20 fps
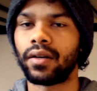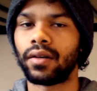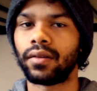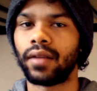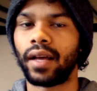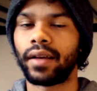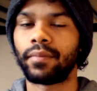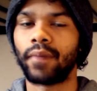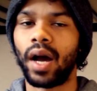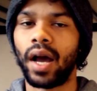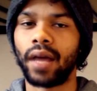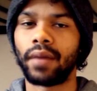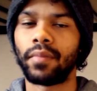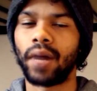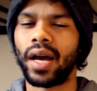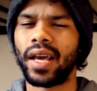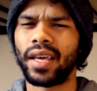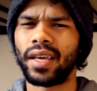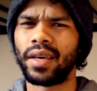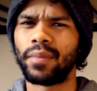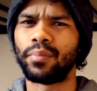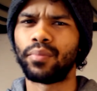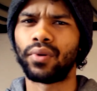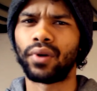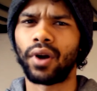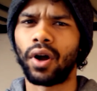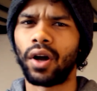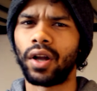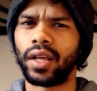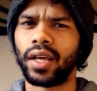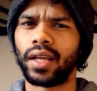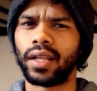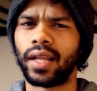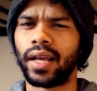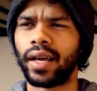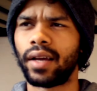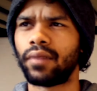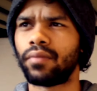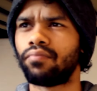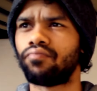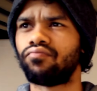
like my input on it, like